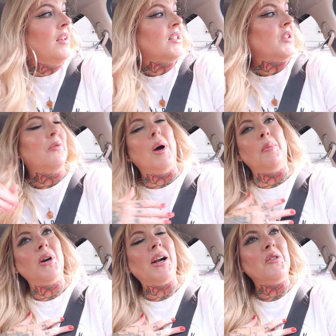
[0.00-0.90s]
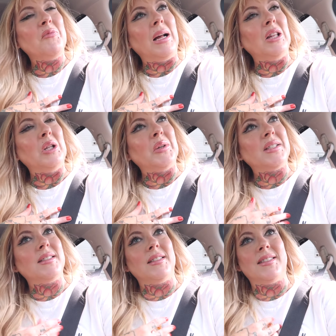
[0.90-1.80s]
So I'm, I'm proud of my
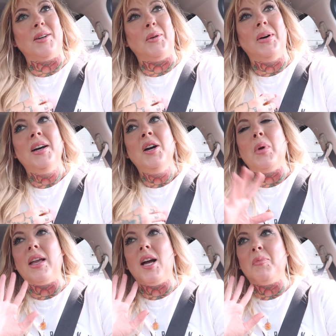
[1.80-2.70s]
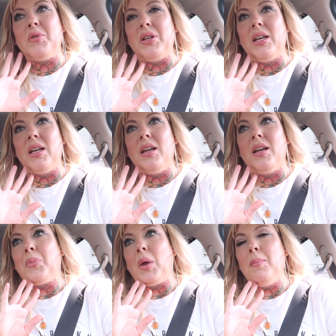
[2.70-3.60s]
looks. So we kept
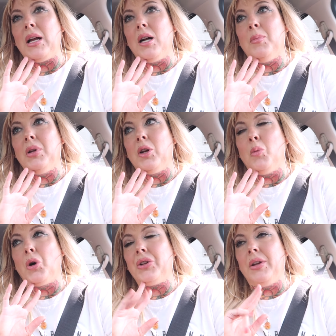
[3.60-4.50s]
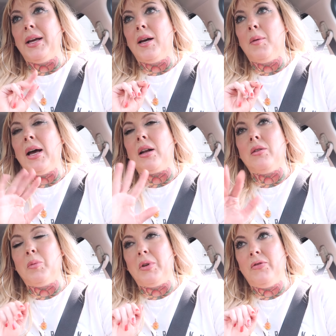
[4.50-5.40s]
the makeup a little more glam, had a
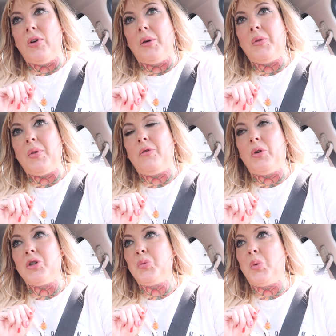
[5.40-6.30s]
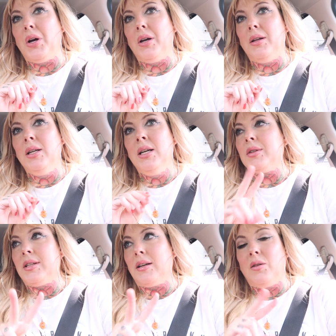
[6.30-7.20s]
little bit of fun with the first one.
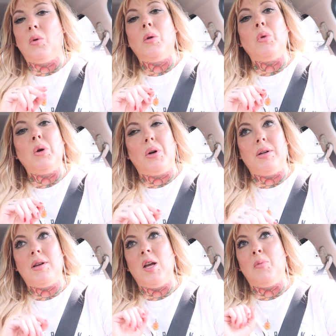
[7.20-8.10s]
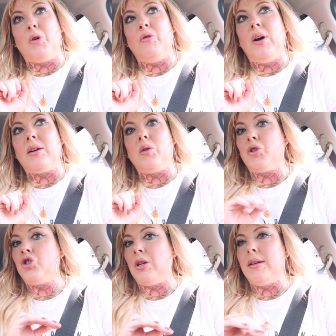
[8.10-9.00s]
Second one, we wanted to keep her
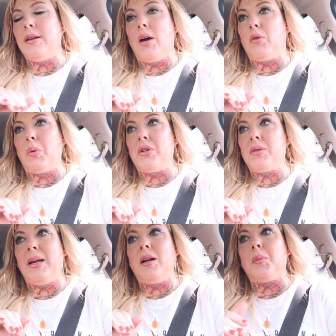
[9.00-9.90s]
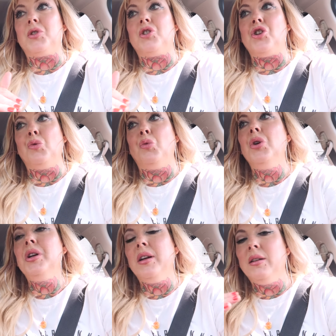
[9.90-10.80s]
freckles. She never wears makeup. So she
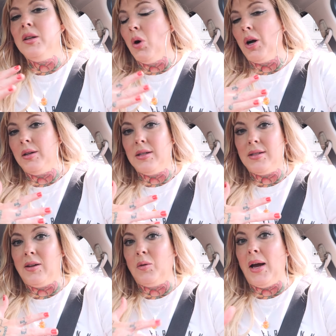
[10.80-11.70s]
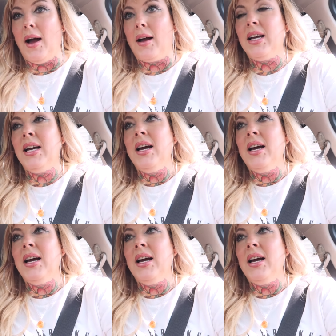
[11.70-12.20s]
really wanted it dialed back.